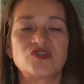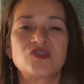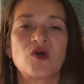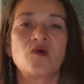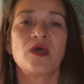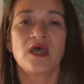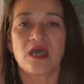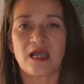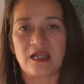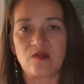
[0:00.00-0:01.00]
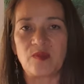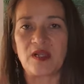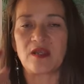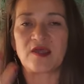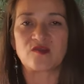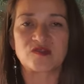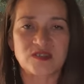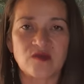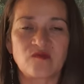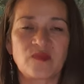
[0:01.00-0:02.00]
So a little bit like
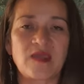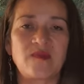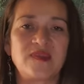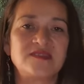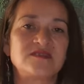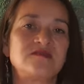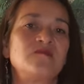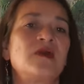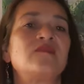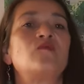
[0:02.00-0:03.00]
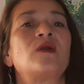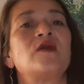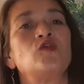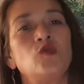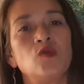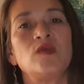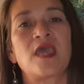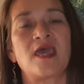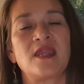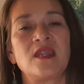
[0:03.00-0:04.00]
yourself, maybe this is the month where you
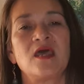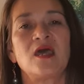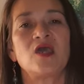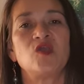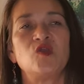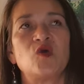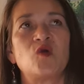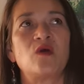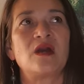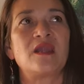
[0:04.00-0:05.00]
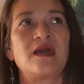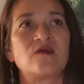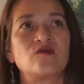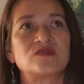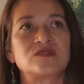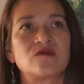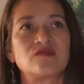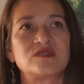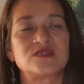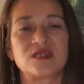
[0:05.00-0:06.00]
can, you know, allow yourself
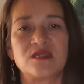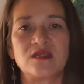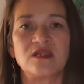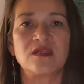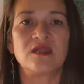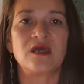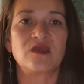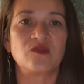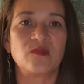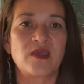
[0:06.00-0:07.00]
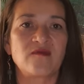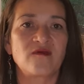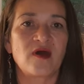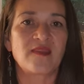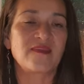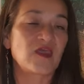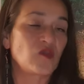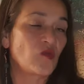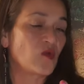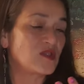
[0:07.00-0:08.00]
to see clearly. You may find that
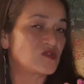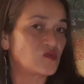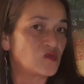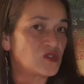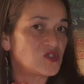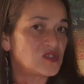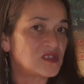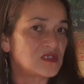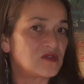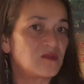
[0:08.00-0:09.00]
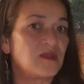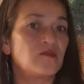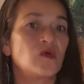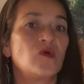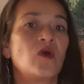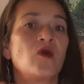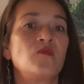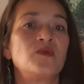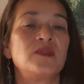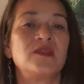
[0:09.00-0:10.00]
your intuition's a little bit more
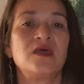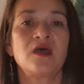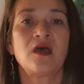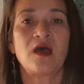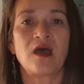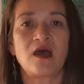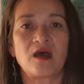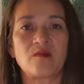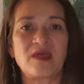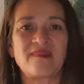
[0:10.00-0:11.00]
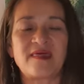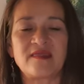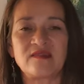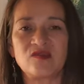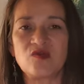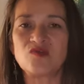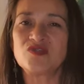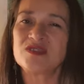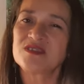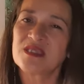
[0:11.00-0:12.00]
open, and that, you know,
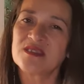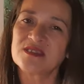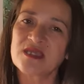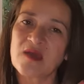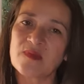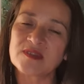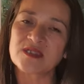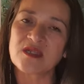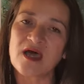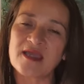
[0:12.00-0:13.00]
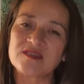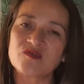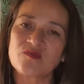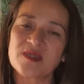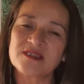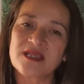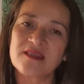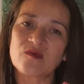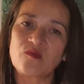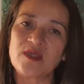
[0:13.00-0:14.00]
just things are coming to light. It's almost
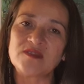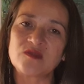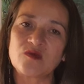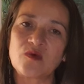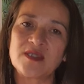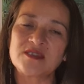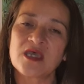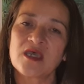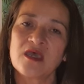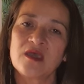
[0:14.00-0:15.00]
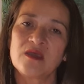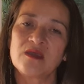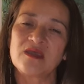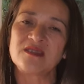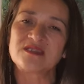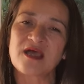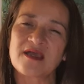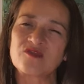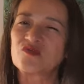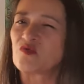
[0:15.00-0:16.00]
like the weasel always, it's like
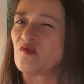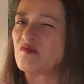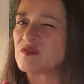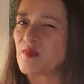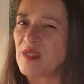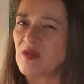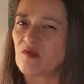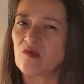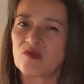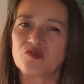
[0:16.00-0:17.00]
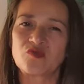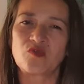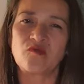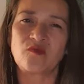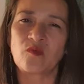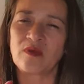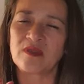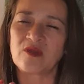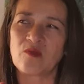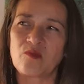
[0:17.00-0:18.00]
a truth speaker, or a truth,
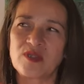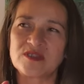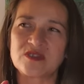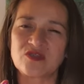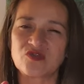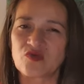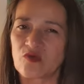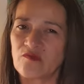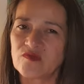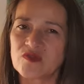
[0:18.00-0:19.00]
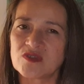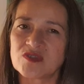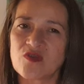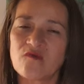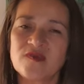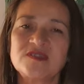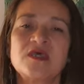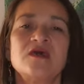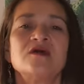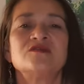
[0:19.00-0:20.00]
you know, brings the truth to the surface.
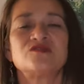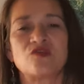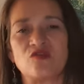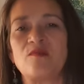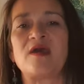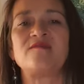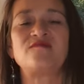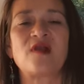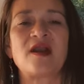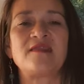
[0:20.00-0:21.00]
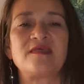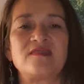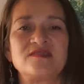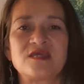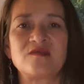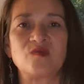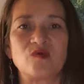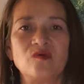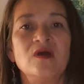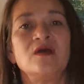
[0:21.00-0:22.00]
So you may find that this
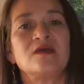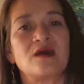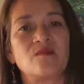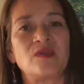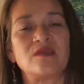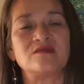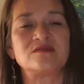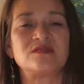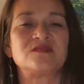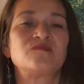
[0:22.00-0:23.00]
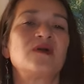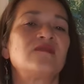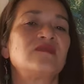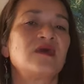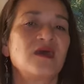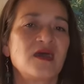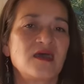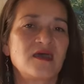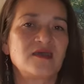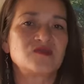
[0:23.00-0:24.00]
animal coming into this month
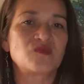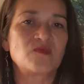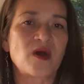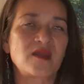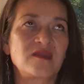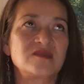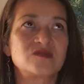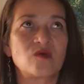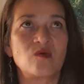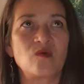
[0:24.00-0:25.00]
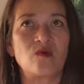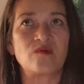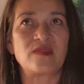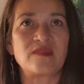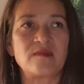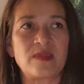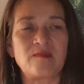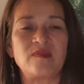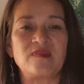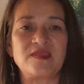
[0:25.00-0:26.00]
has reminded us all that there may
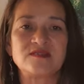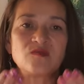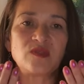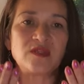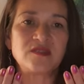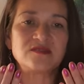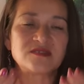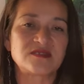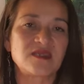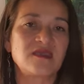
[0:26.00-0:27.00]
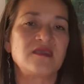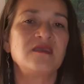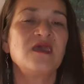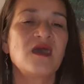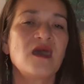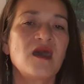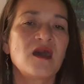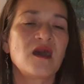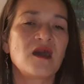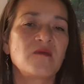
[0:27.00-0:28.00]
be things that we need to see,
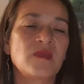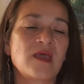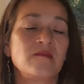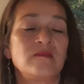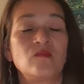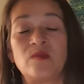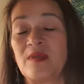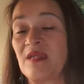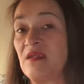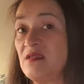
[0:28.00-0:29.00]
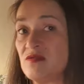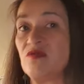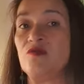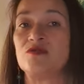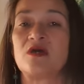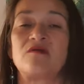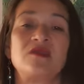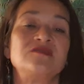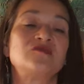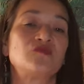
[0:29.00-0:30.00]
and we may need to use our
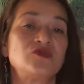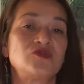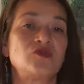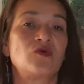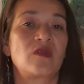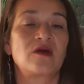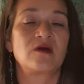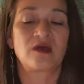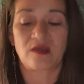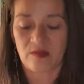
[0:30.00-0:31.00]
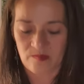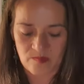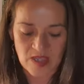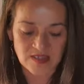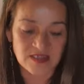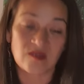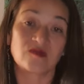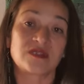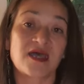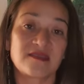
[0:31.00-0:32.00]
intuition or our
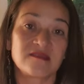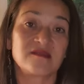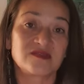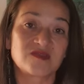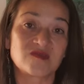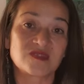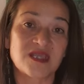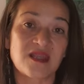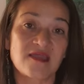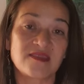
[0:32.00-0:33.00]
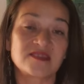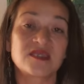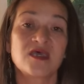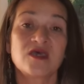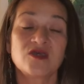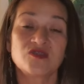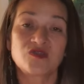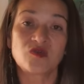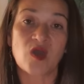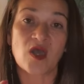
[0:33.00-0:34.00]
skills, like skill set like this,
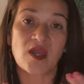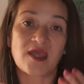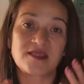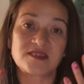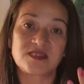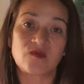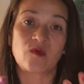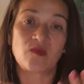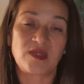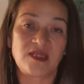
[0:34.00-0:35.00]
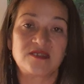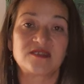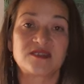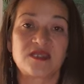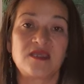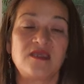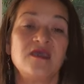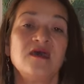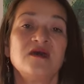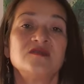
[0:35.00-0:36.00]
to kind of like see what we need to see.
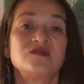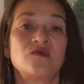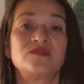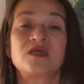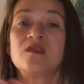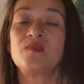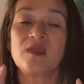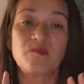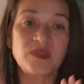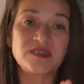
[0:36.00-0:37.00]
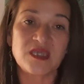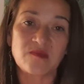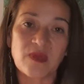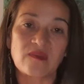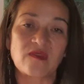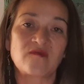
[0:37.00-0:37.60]
So it's going to be a busier month.